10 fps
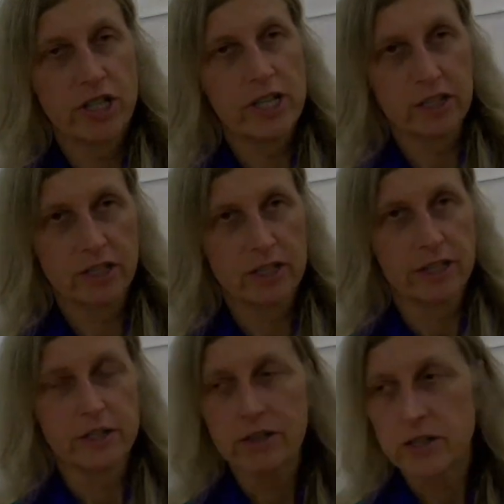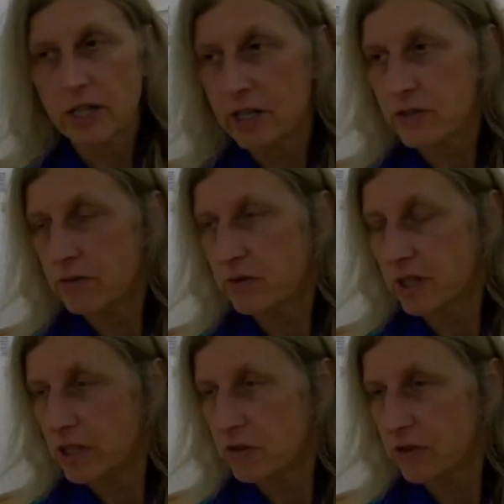Pornography,
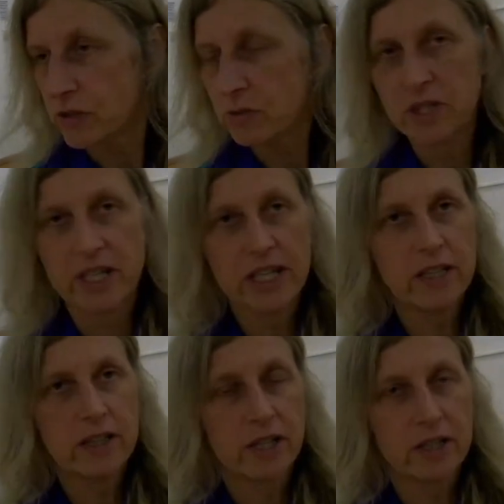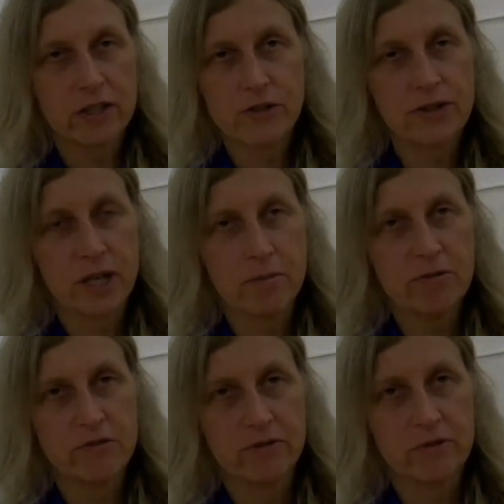pornography. Oh, what did I actually
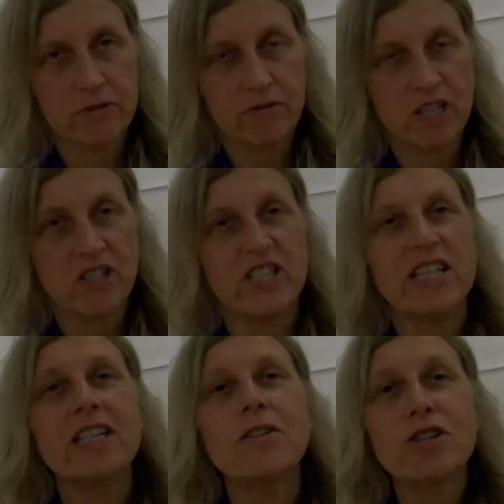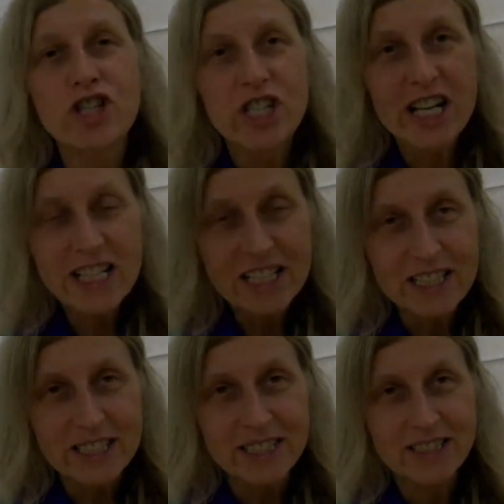want? Oh, yes. And
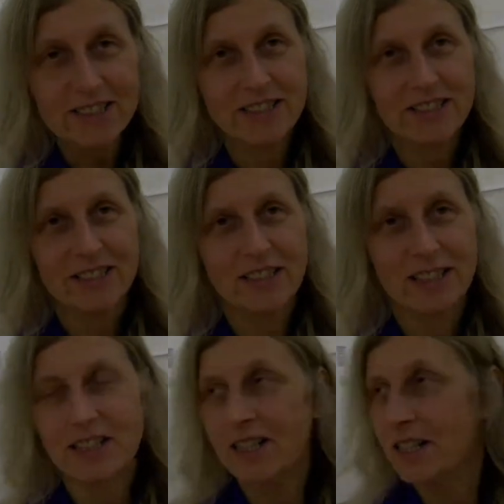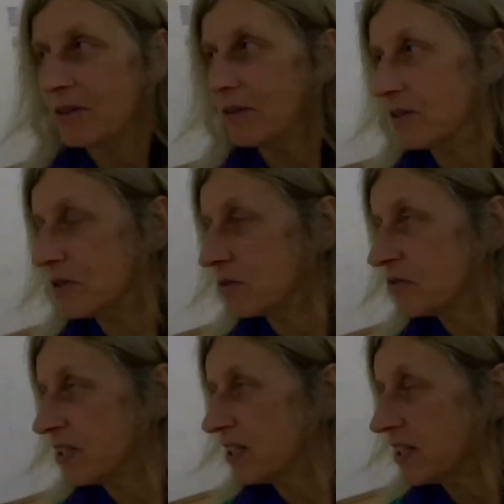that's why we do exactly this trick.
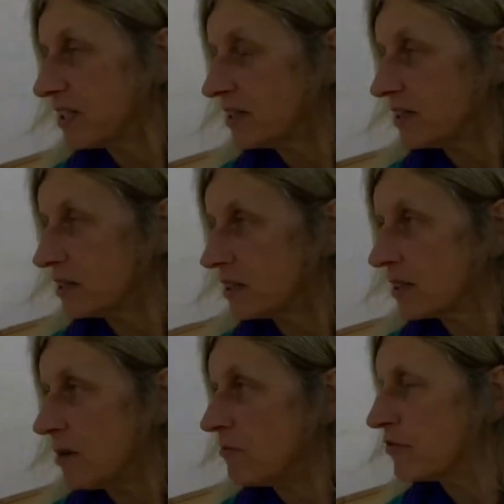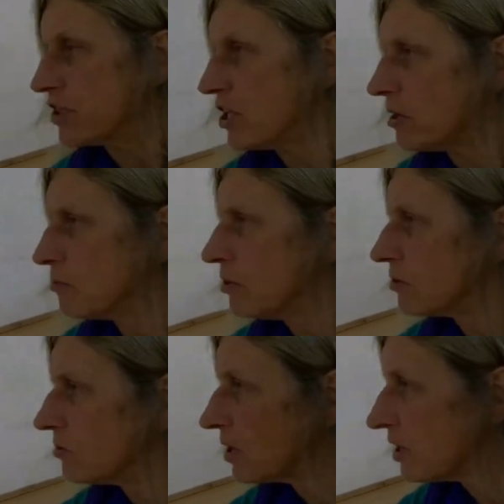So the lowest level is
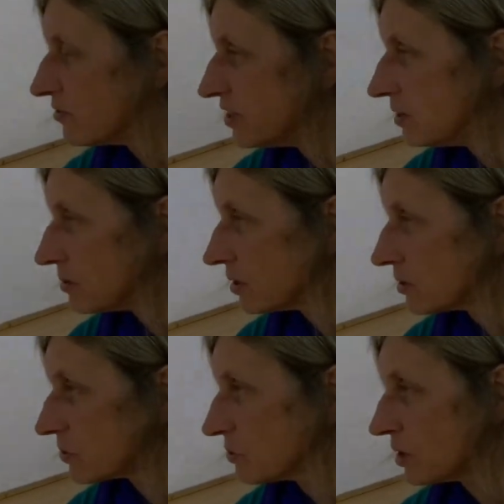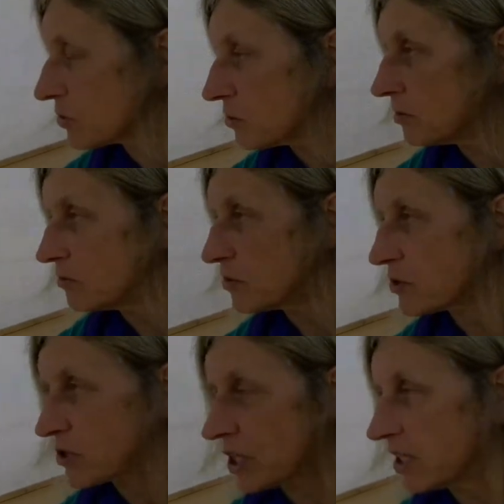submission and adaptation. I
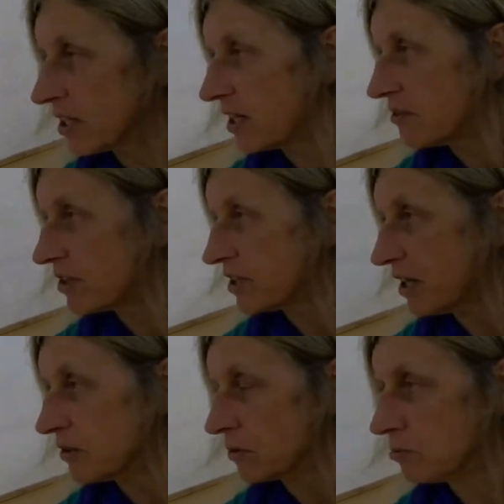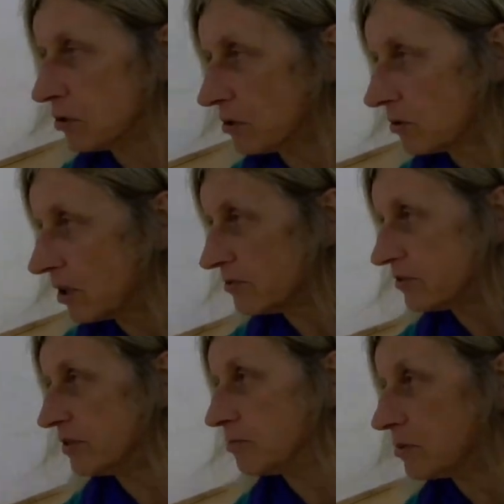have so many thoughts, it's no use, then
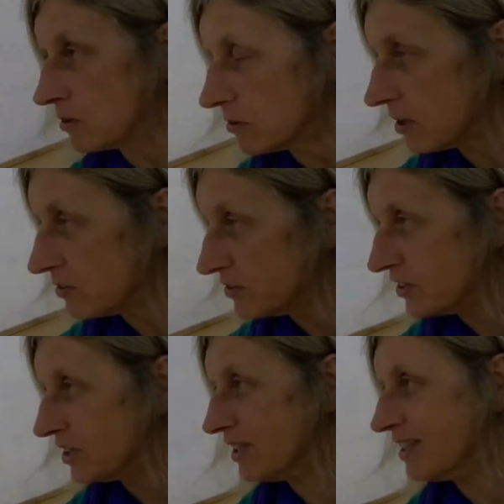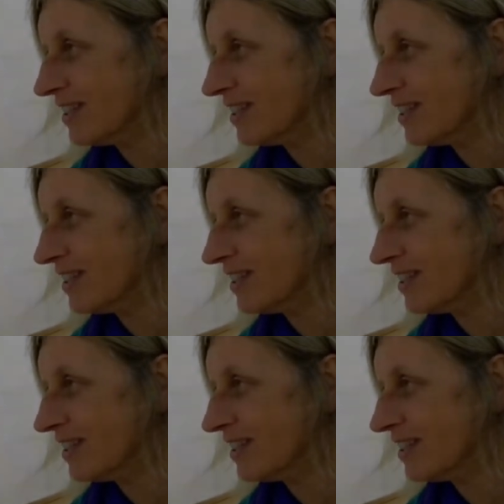let's leave it like that.